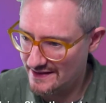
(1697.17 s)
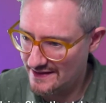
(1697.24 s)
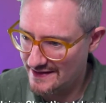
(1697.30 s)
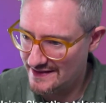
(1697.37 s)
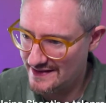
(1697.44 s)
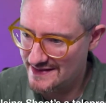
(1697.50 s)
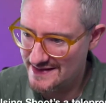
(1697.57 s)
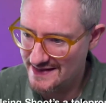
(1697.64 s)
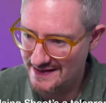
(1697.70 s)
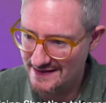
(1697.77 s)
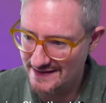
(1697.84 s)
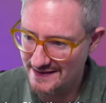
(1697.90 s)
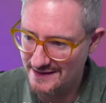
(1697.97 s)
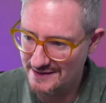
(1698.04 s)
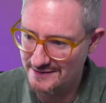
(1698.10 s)
I need to
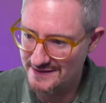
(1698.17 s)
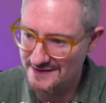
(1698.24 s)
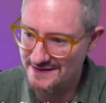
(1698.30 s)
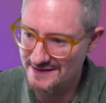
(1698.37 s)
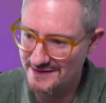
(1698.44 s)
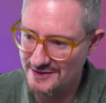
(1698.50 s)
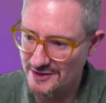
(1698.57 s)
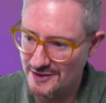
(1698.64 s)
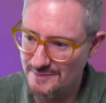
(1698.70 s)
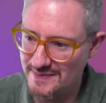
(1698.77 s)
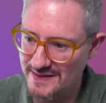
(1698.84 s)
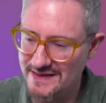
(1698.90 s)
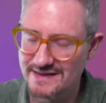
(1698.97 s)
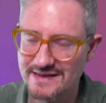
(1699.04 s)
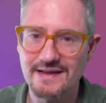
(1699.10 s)
go and copy.